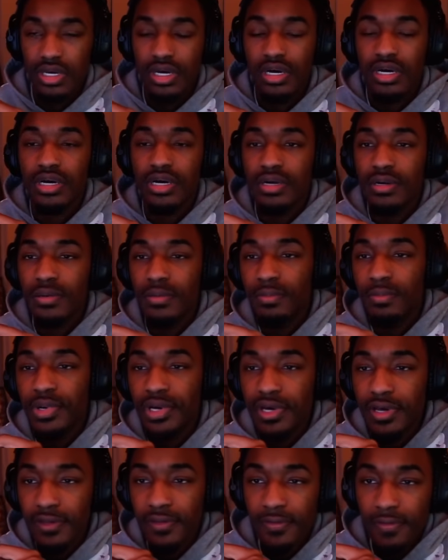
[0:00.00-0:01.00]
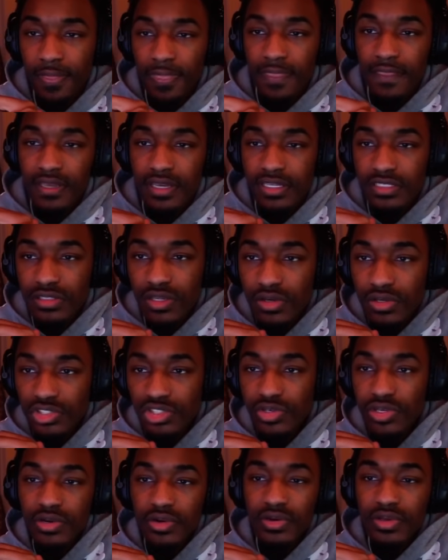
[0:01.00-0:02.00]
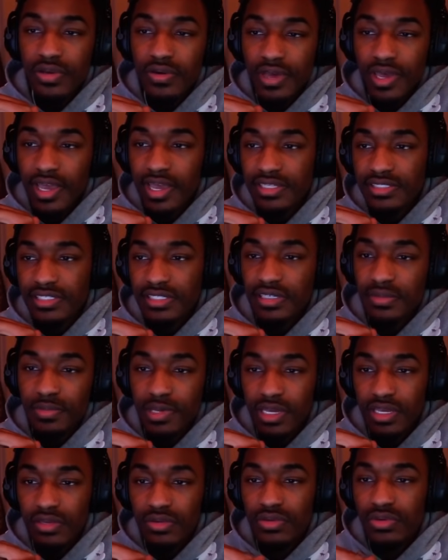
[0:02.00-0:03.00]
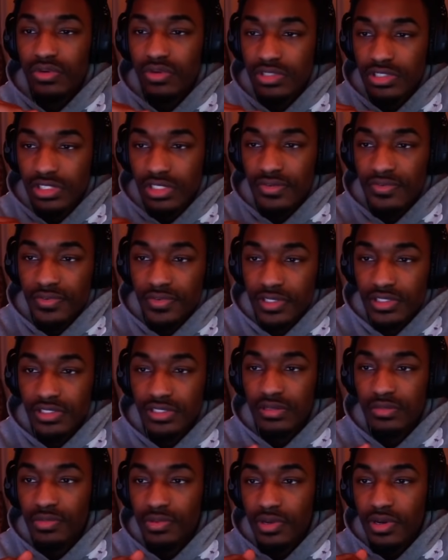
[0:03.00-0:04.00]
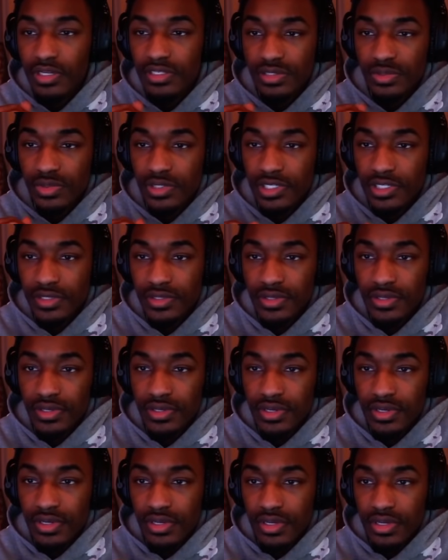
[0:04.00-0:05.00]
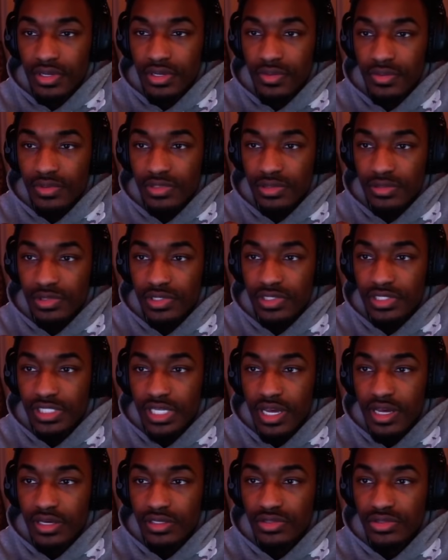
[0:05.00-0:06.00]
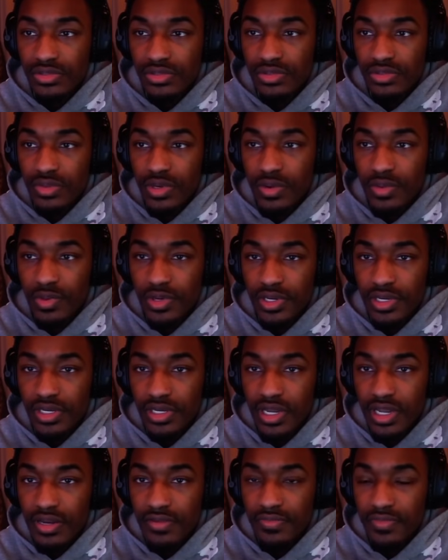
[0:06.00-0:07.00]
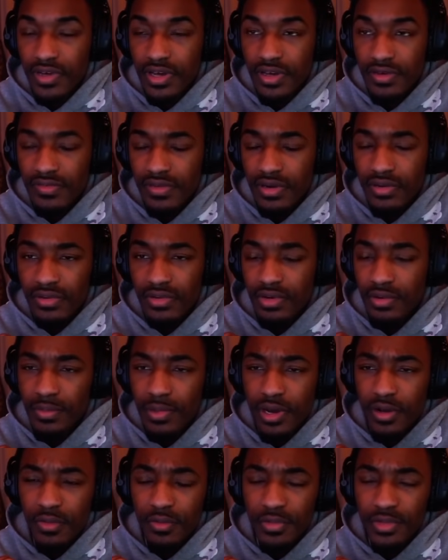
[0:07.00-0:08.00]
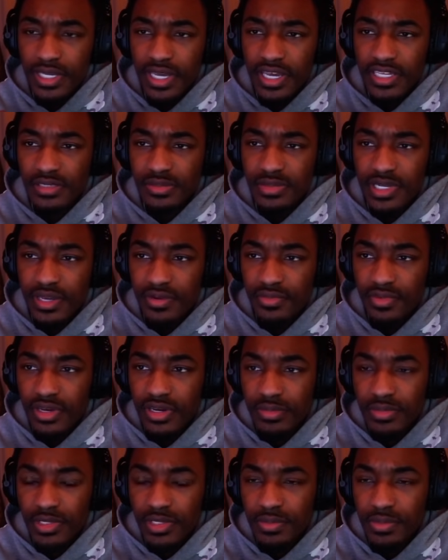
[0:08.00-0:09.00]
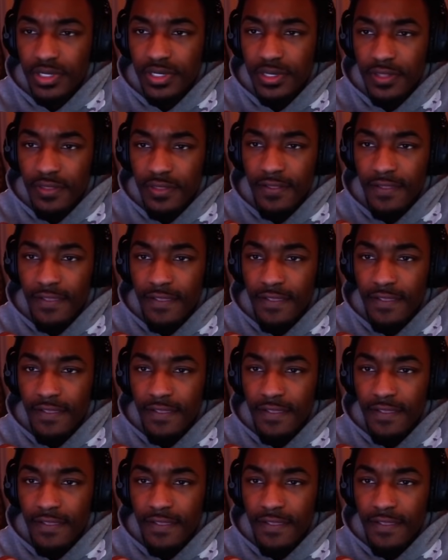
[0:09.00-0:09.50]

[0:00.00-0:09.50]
But as long as you ain't on your ass, say that, man, you doing something for yourself, bro. I swear. With some good side hustles while working a 9 to 5. I don't know. My homie asked me that randomly, but